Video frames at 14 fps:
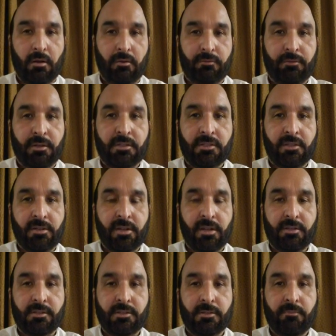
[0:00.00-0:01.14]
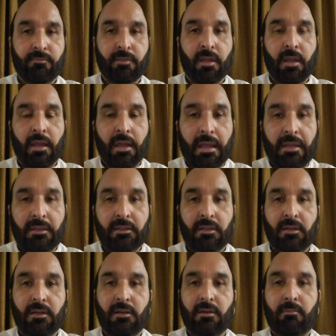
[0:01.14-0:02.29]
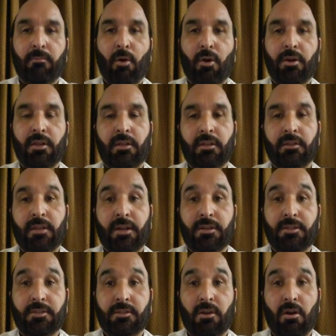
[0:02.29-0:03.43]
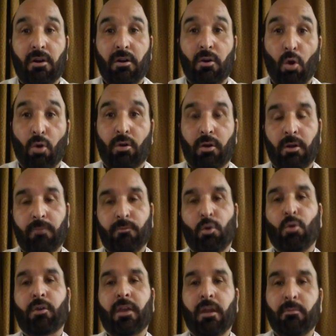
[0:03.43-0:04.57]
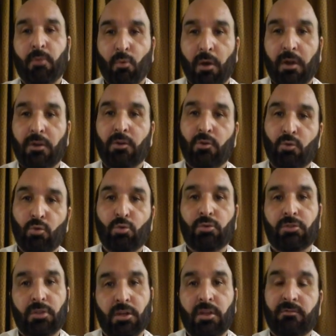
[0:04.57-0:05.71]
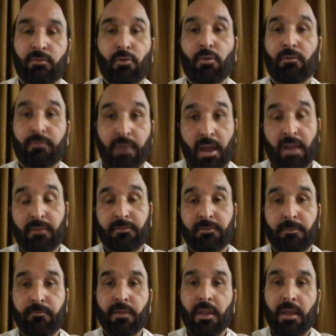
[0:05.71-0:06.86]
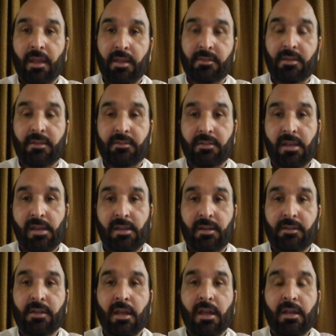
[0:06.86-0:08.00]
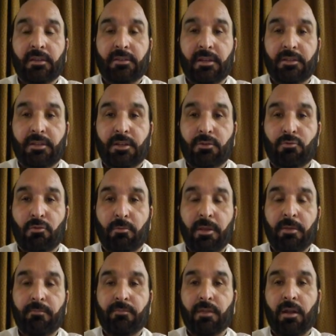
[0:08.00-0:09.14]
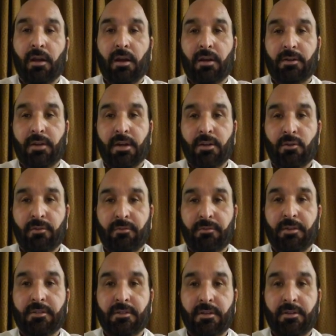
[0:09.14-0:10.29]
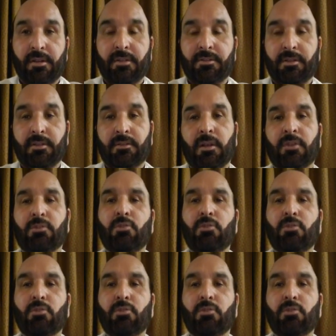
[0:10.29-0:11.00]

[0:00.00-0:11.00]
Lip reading: first sentence in the body, that is called hook. Hook can be 1, 2, 3, 4, 5. As I said, that there should be 10 to 15 sentences. So